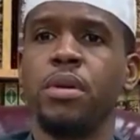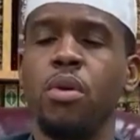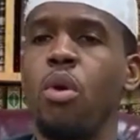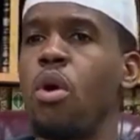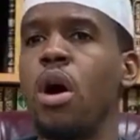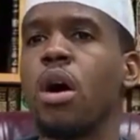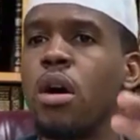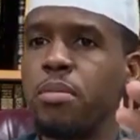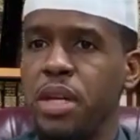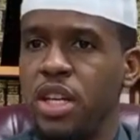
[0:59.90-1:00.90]
or a
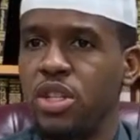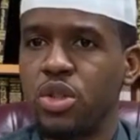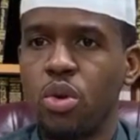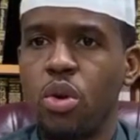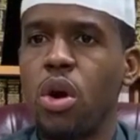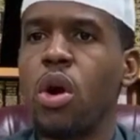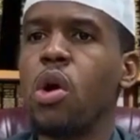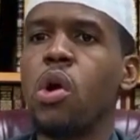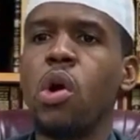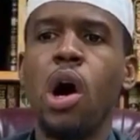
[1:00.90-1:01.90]
kameez or
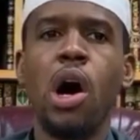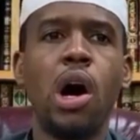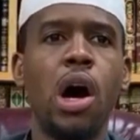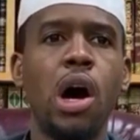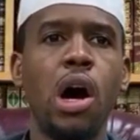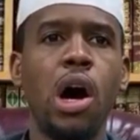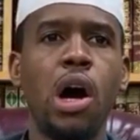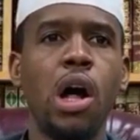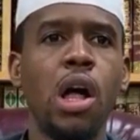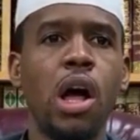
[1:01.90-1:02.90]
uh,
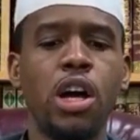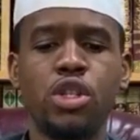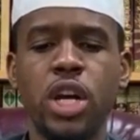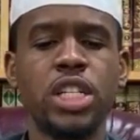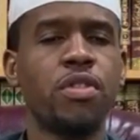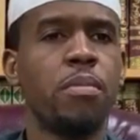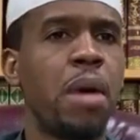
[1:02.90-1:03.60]
uh, a dress from